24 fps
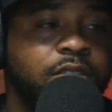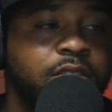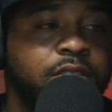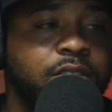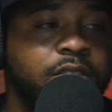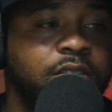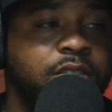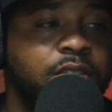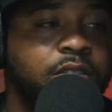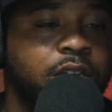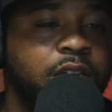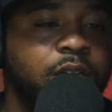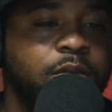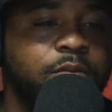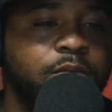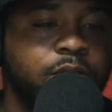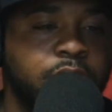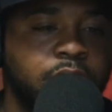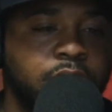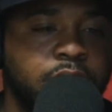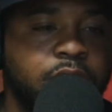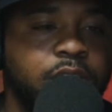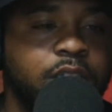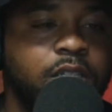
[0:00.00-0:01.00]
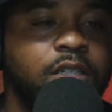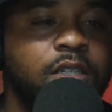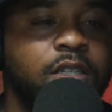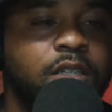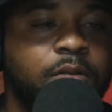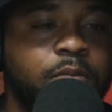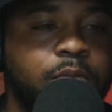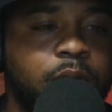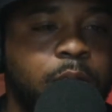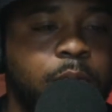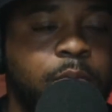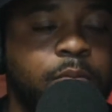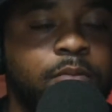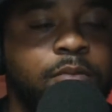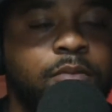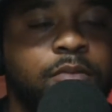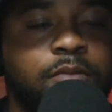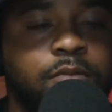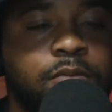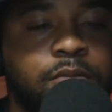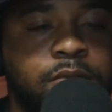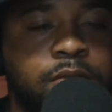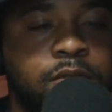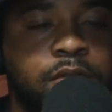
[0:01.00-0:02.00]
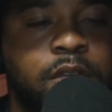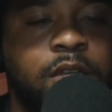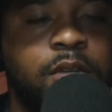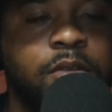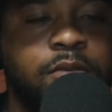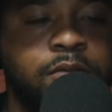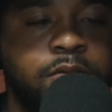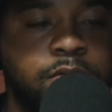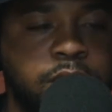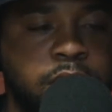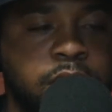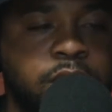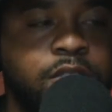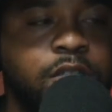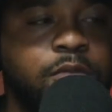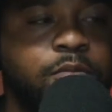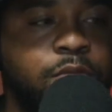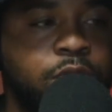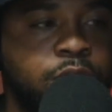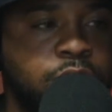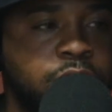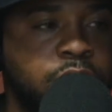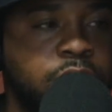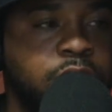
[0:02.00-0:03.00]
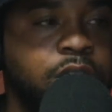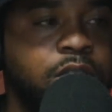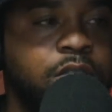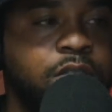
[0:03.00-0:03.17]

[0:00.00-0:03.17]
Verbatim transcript: Mm-hmm. You know mm-hmm. what I'm saying? Uh, I'm in, into music.